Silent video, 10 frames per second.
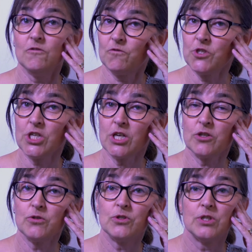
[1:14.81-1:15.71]

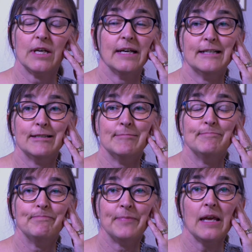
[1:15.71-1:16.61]
physios,
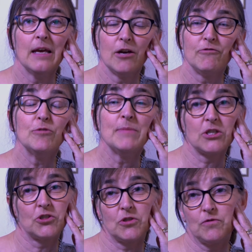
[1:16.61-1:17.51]
um, a real
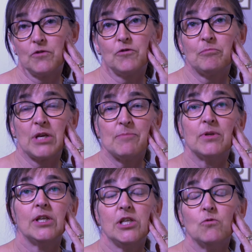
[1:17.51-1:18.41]
mixture of different
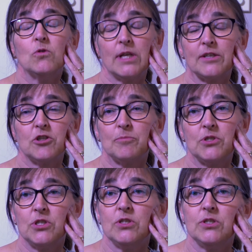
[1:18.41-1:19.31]
people and you all had an
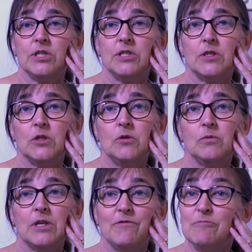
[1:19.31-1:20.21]
opportunity to
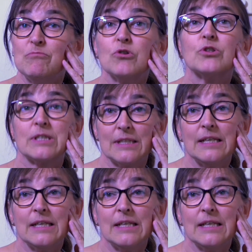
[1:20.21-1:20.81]
give input.